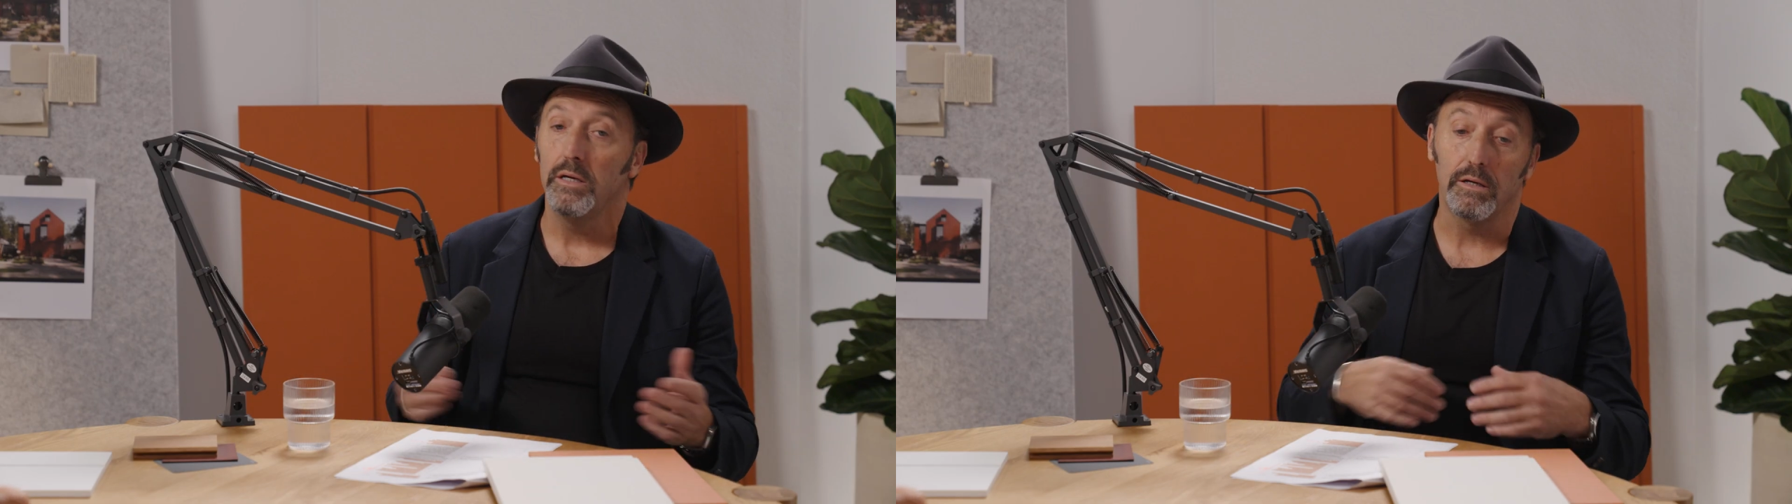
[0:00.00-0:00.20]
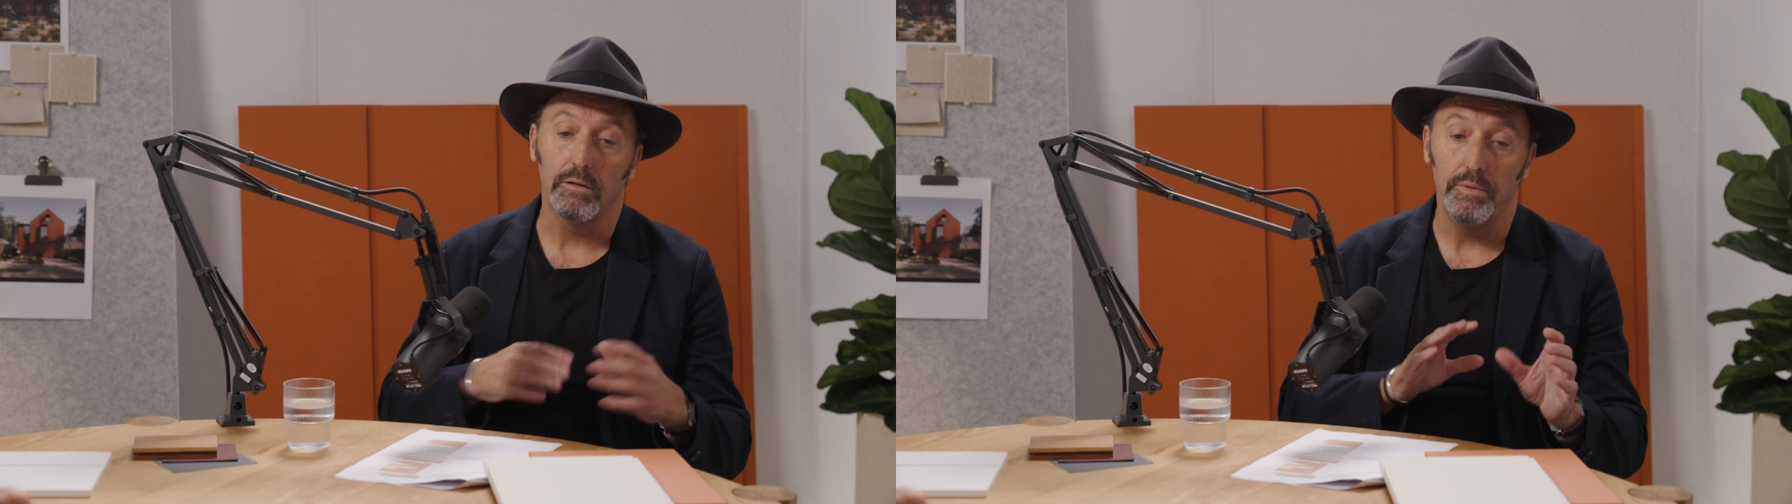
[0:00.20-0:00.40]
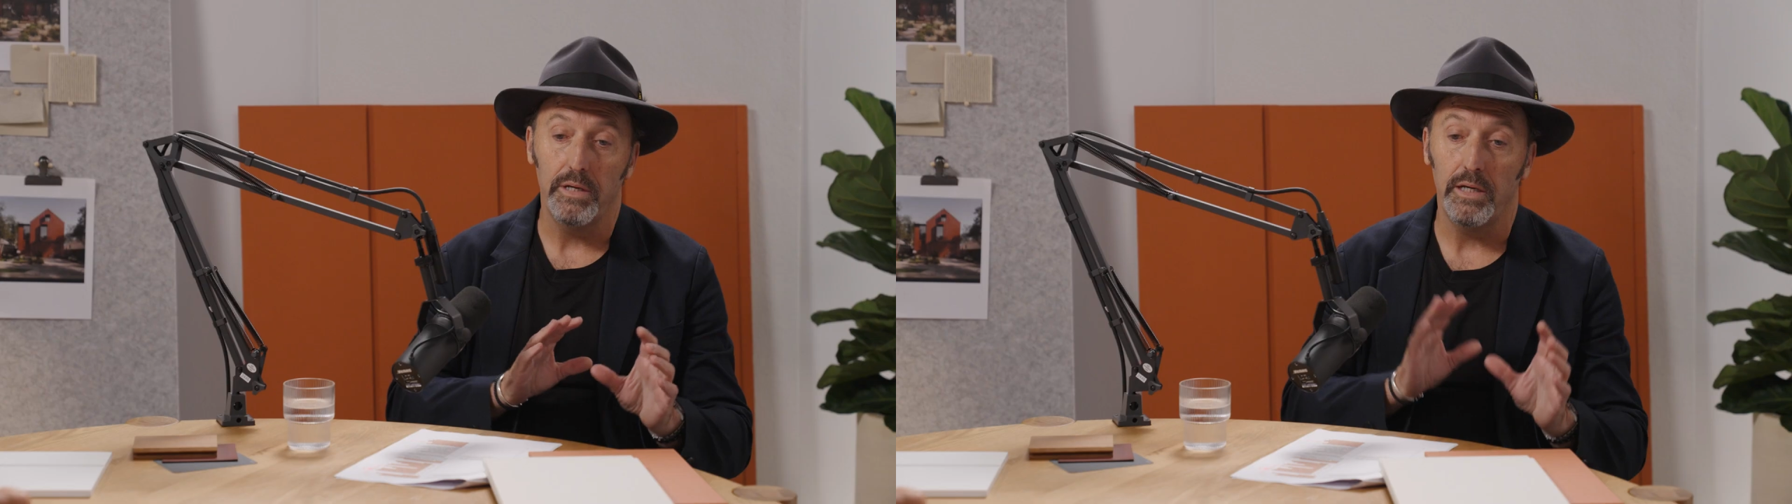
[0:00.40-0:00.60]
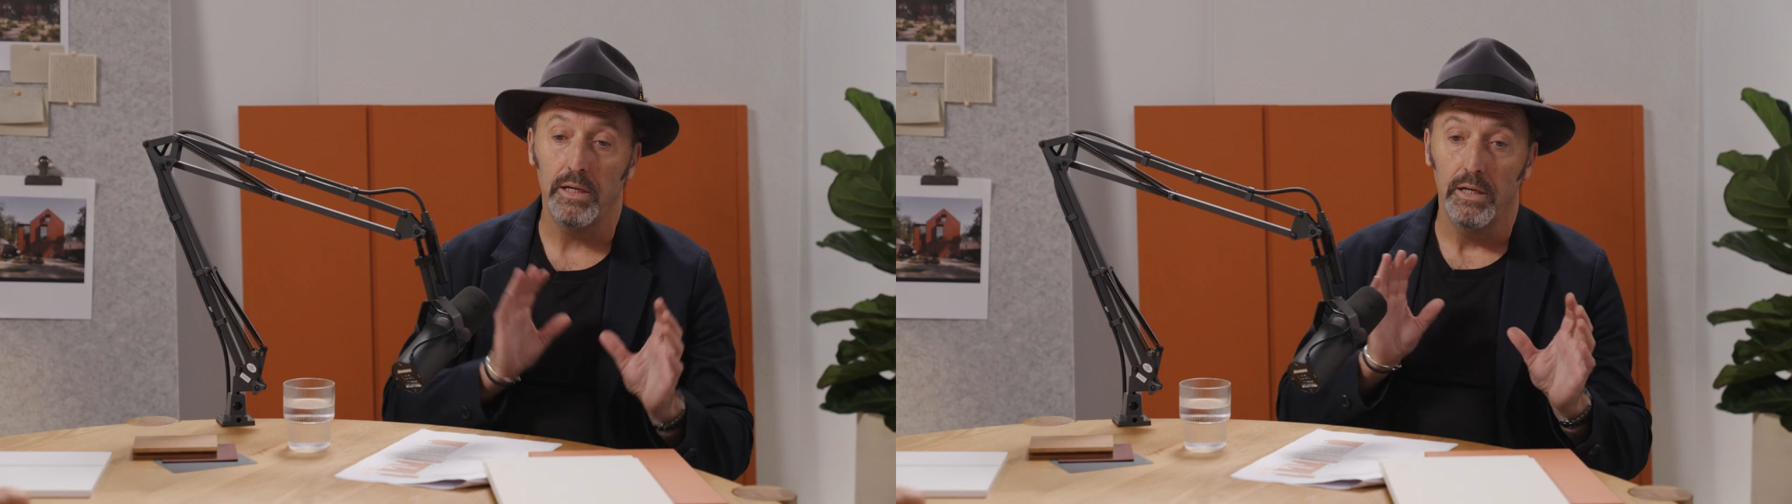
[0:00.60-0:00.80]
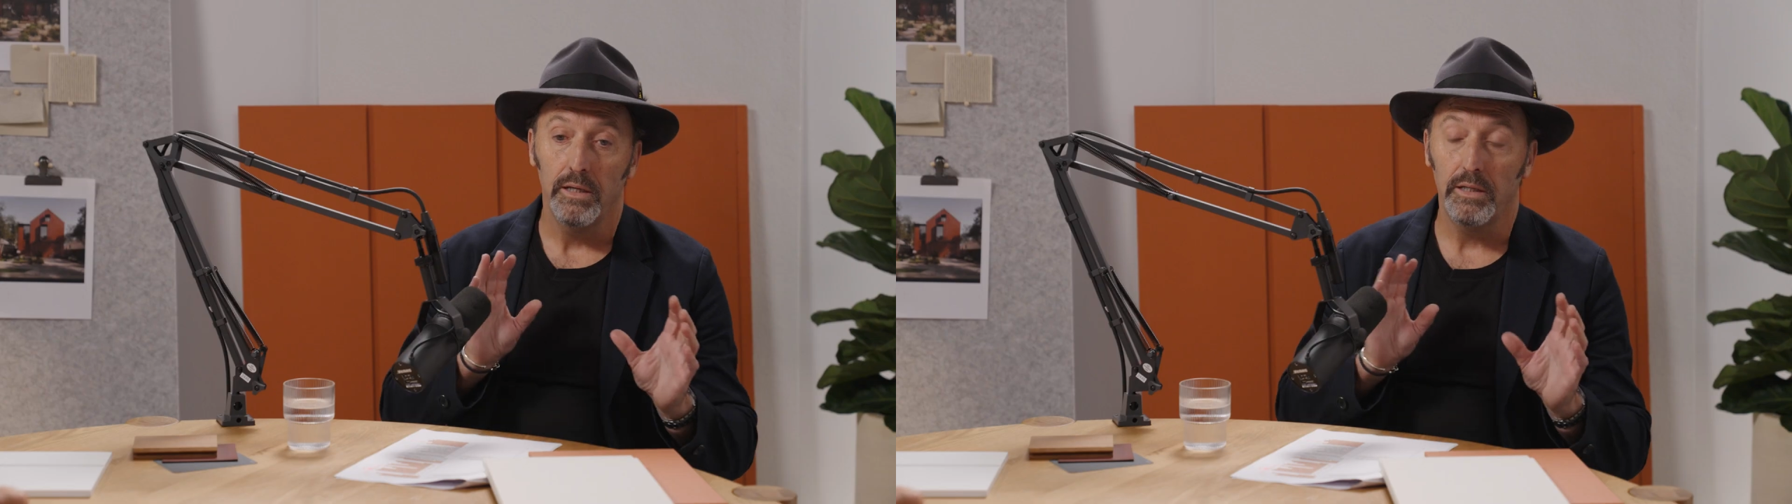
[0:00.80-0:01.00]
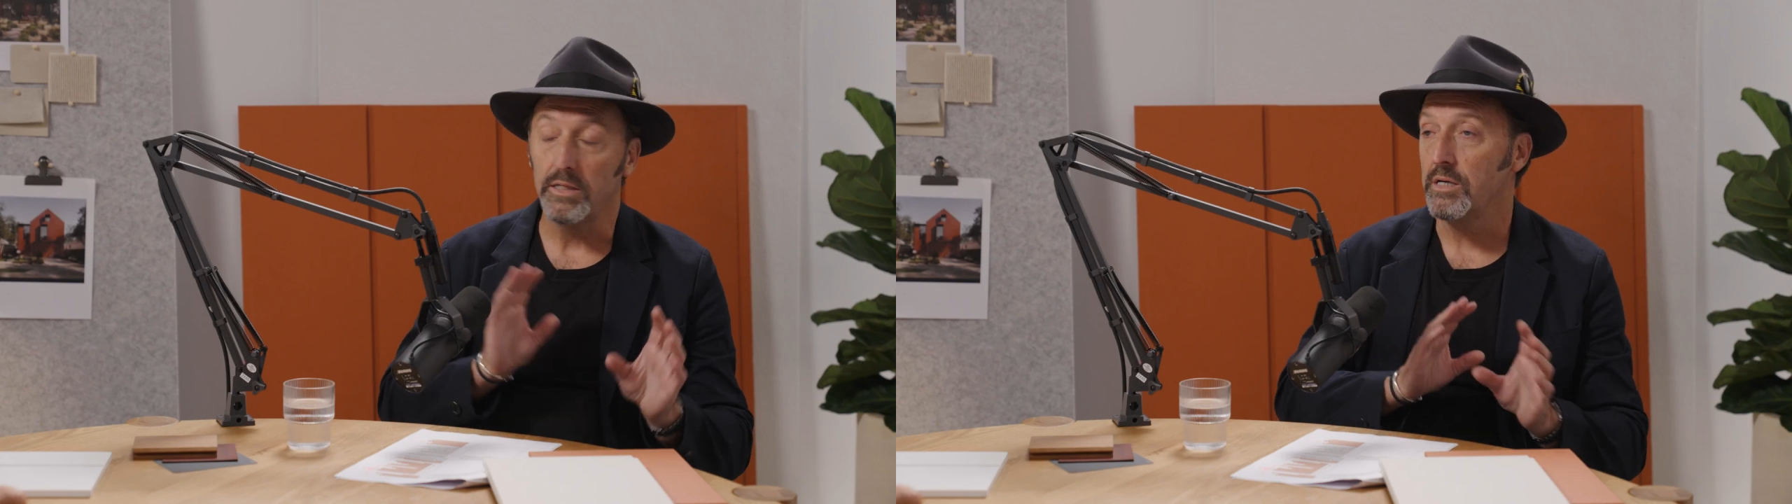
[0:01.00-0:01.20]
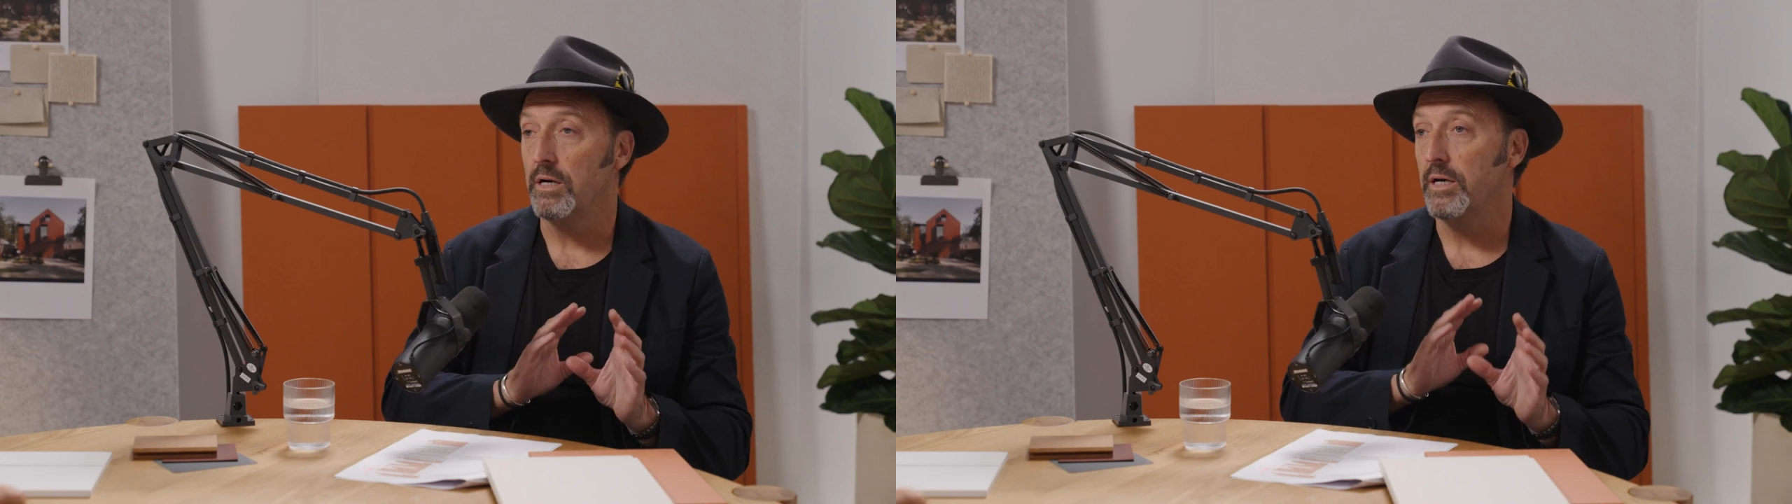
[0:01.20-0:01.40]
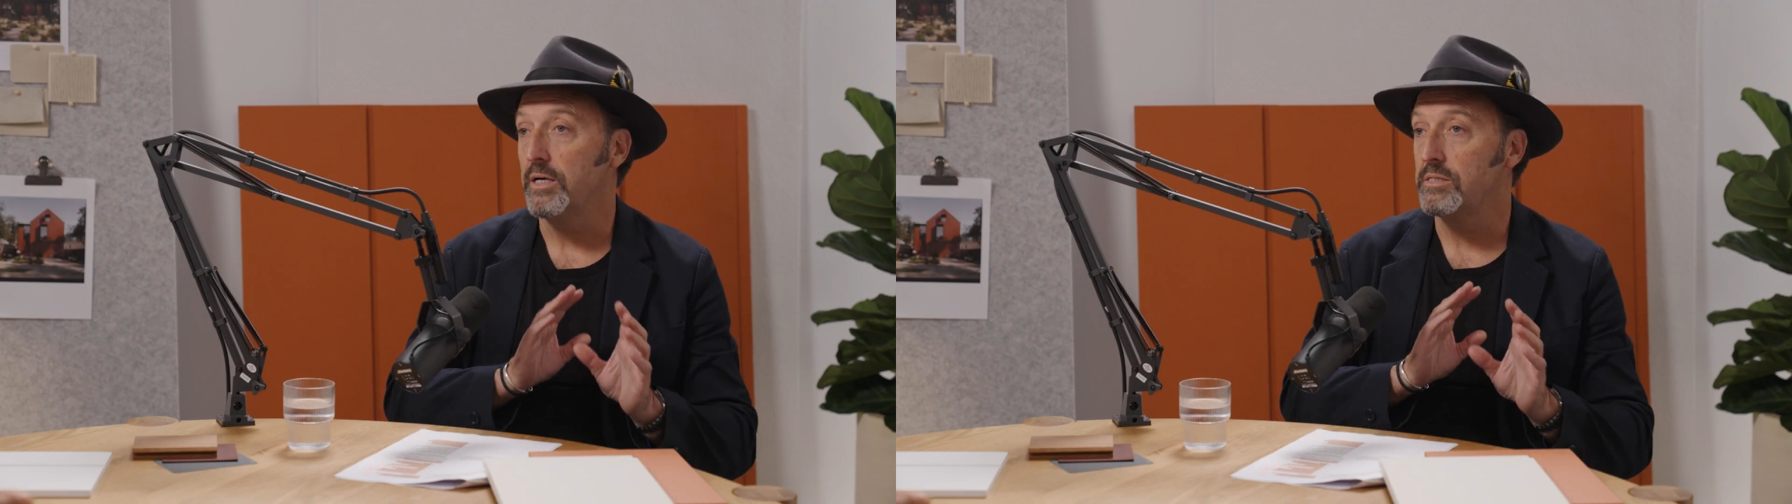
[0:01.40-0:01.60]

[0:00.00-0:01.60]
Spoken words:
It could be an entire